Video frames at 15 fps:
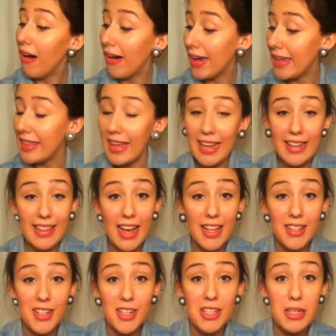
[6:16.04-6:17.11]
I think
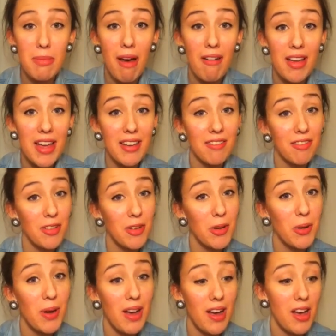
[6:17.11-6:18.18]
that's just about it
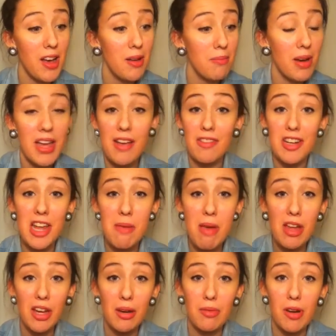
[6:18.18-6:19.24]
for uh, my everyday
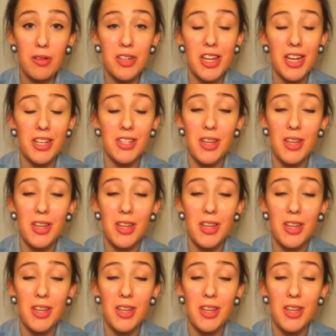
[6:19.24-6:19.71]
makeup routine.